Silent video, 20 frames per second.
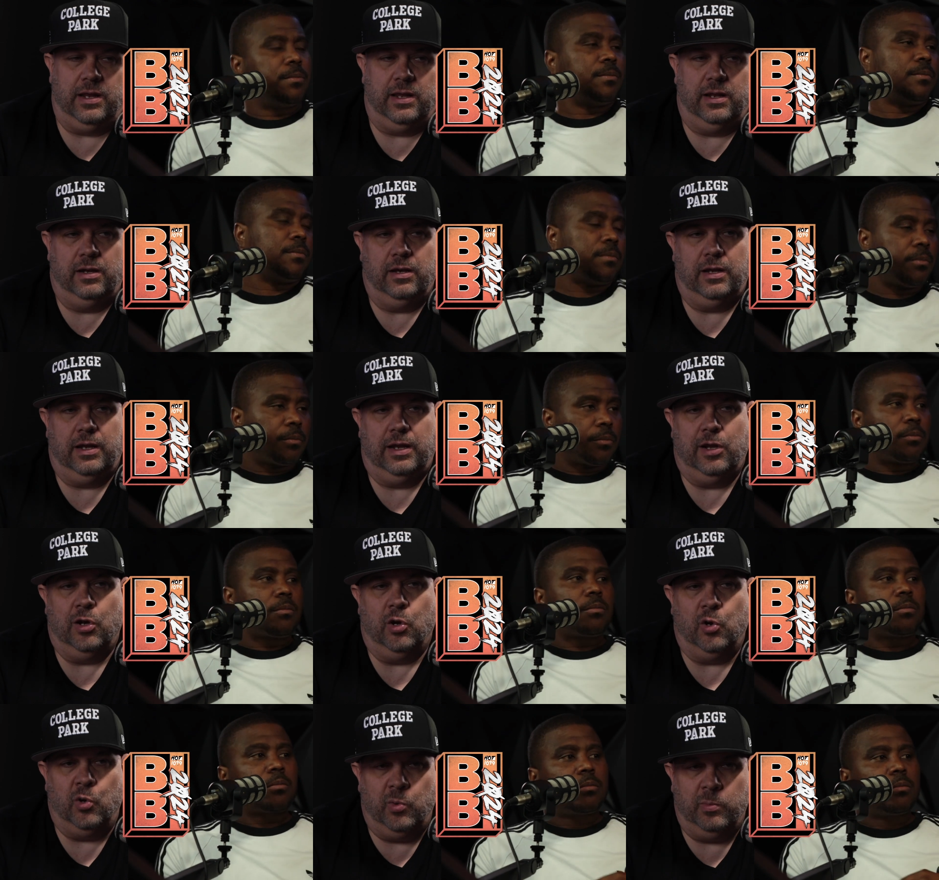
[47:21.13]
Speaker 1: and
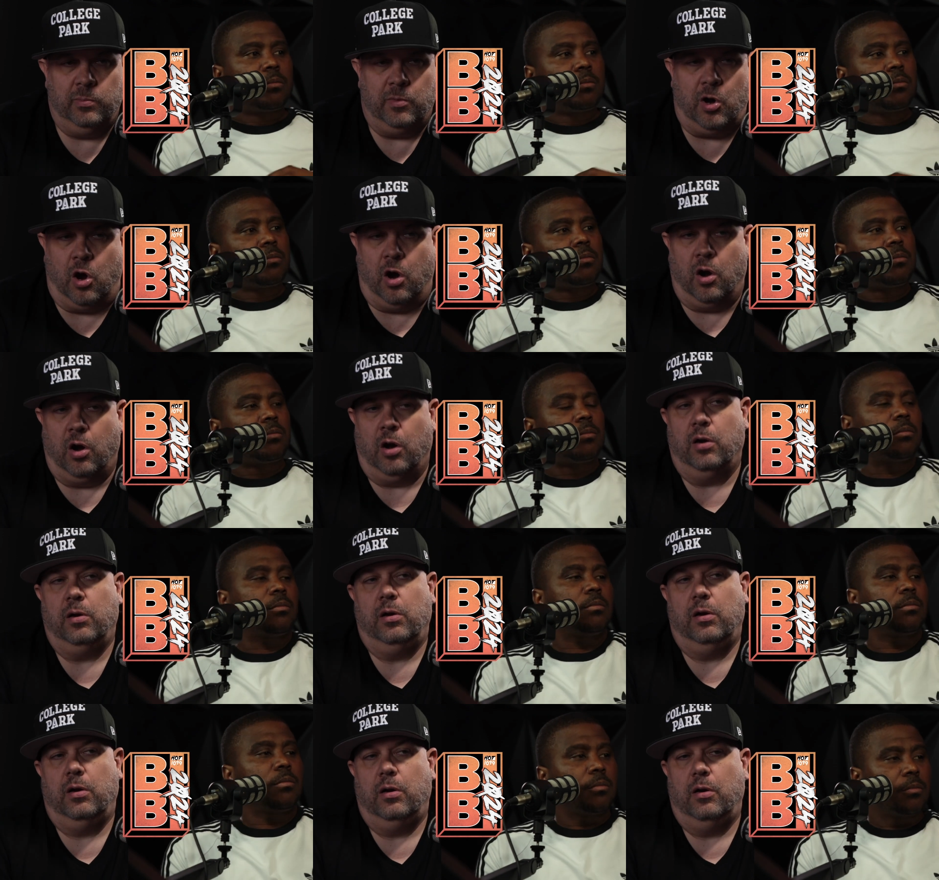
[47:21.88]
and Oomp are
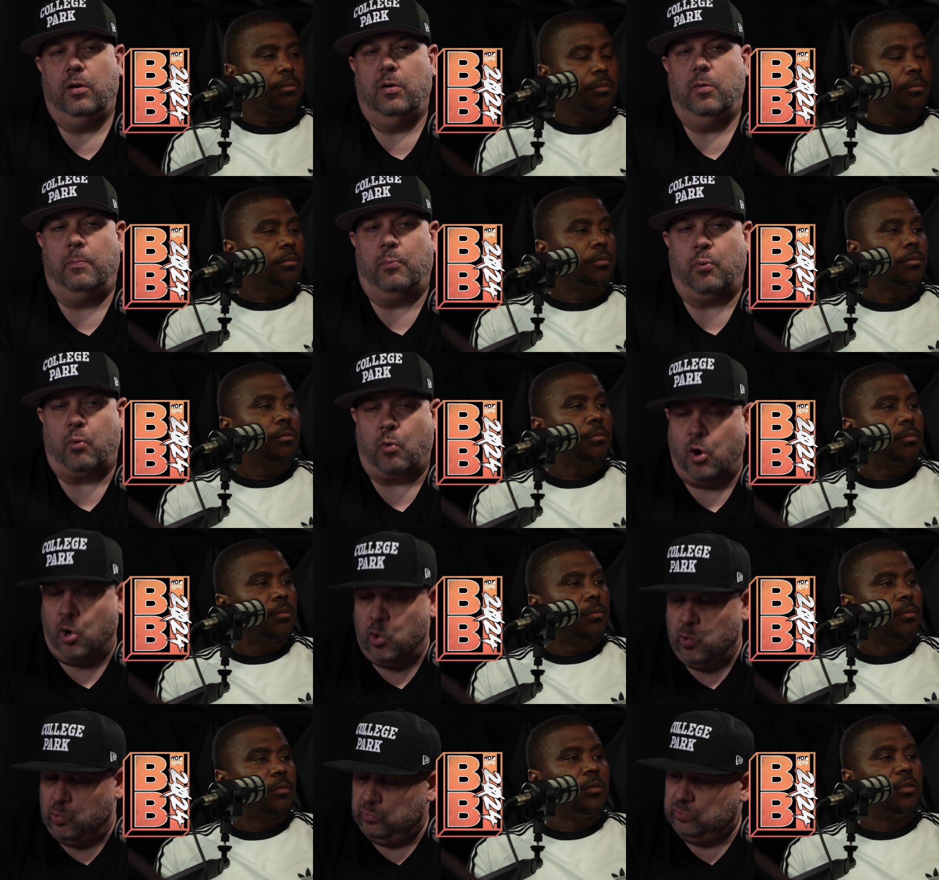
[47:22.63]

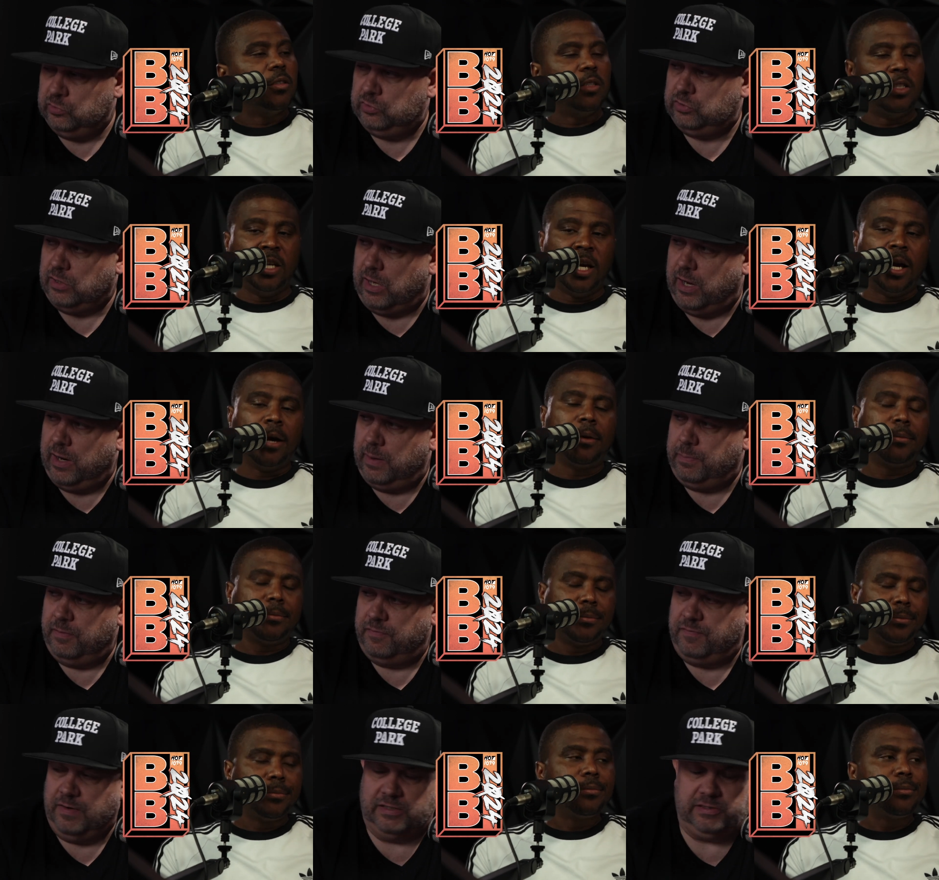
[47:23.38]
pros. Yeah. Like
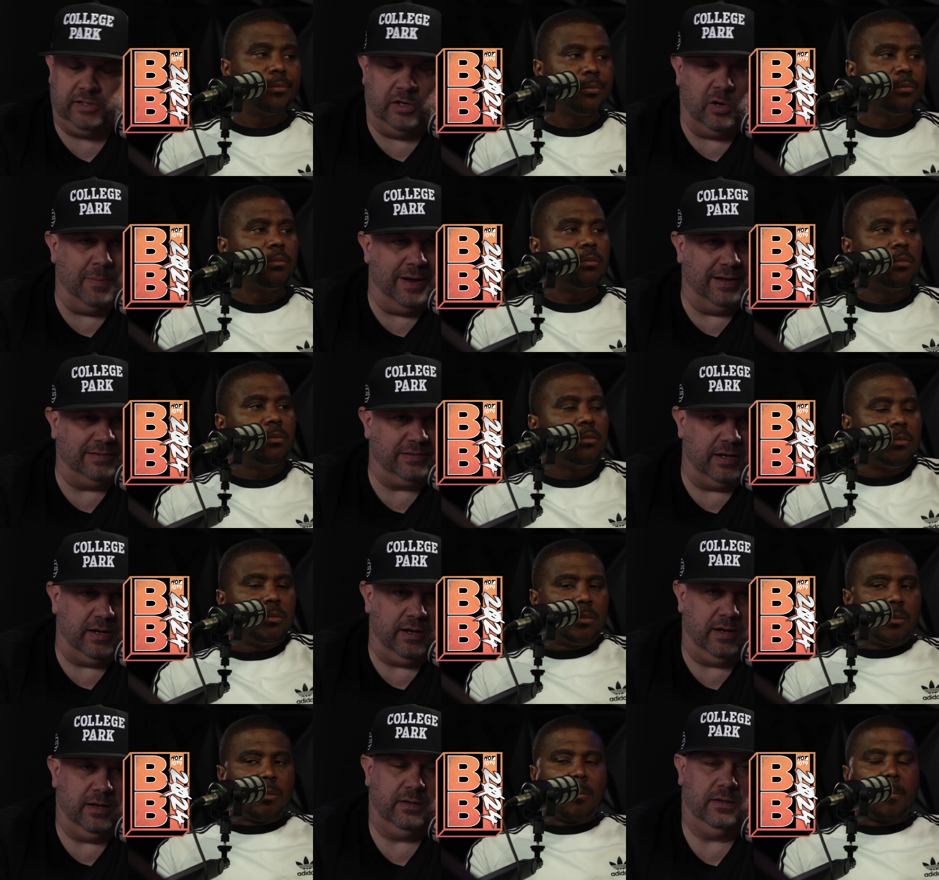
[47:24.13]
professional. You know,
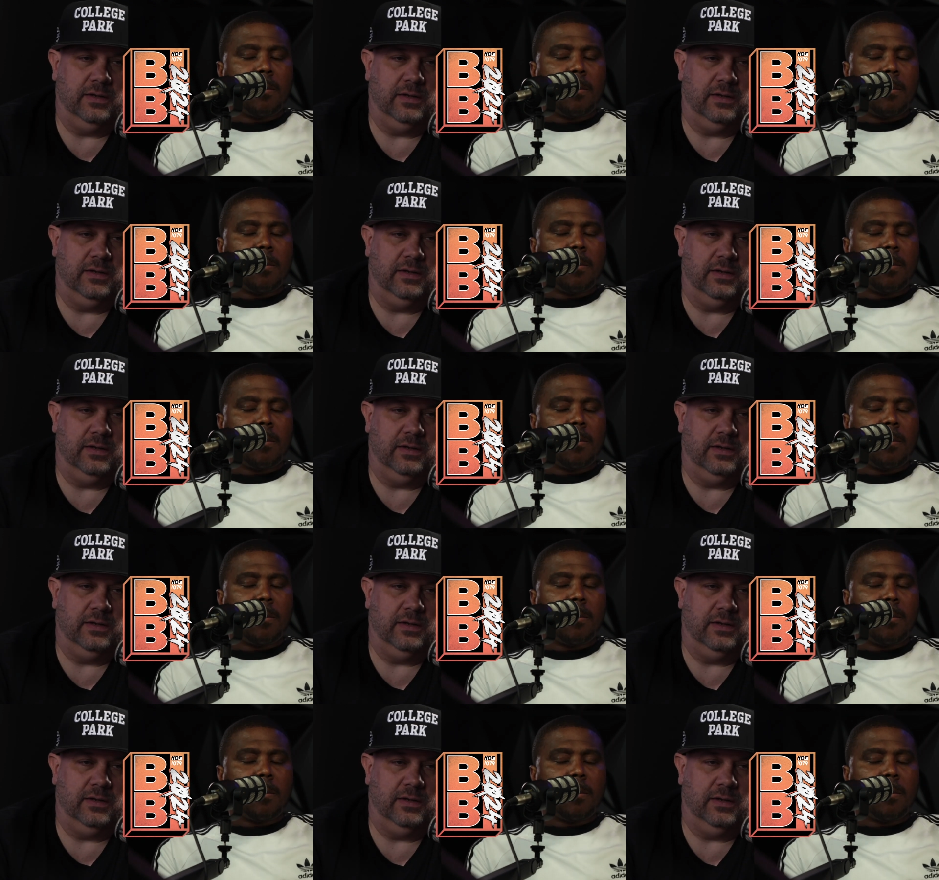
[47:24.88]
Montay.